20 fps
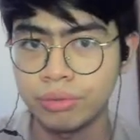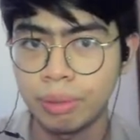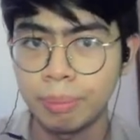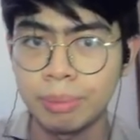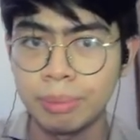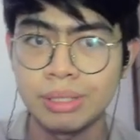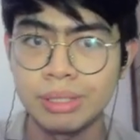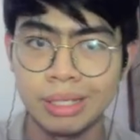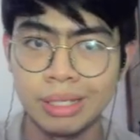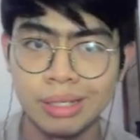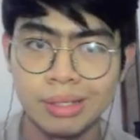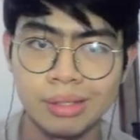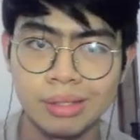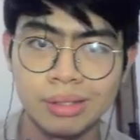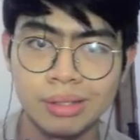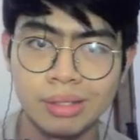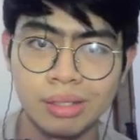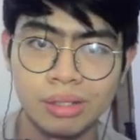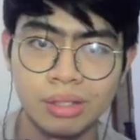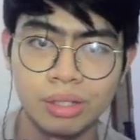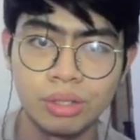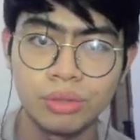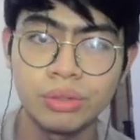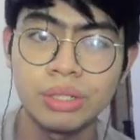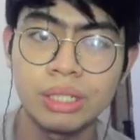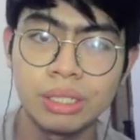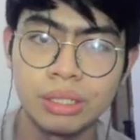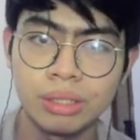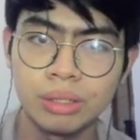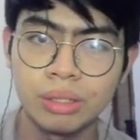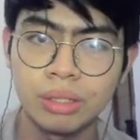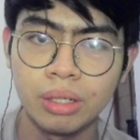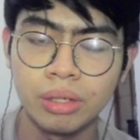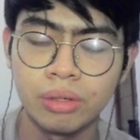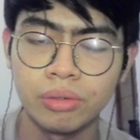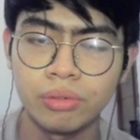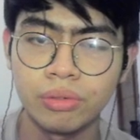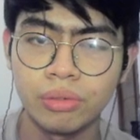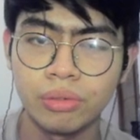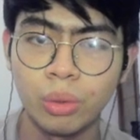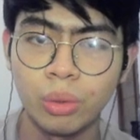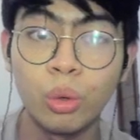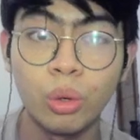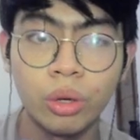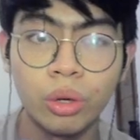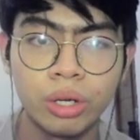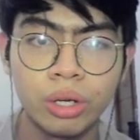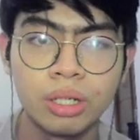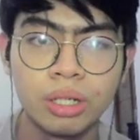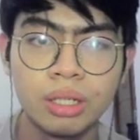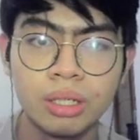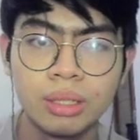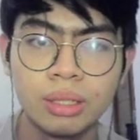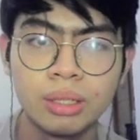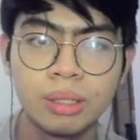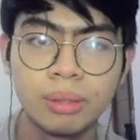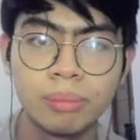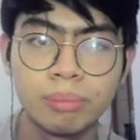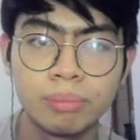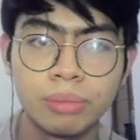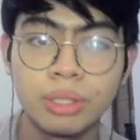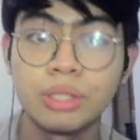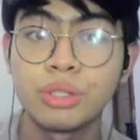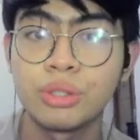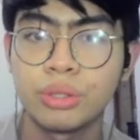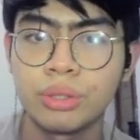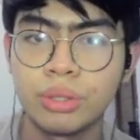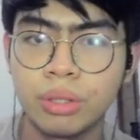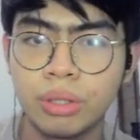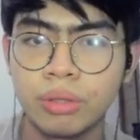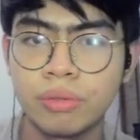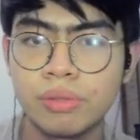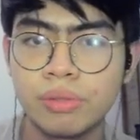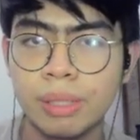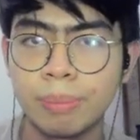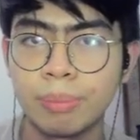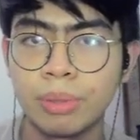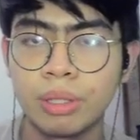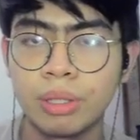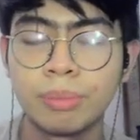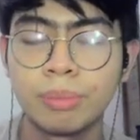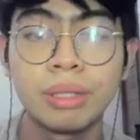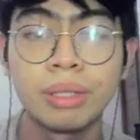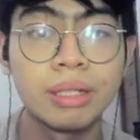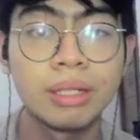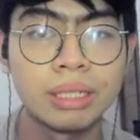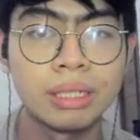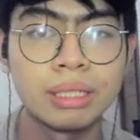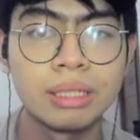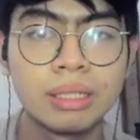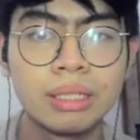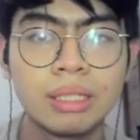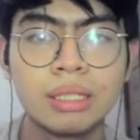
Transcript: represents the degree of or measure of separability.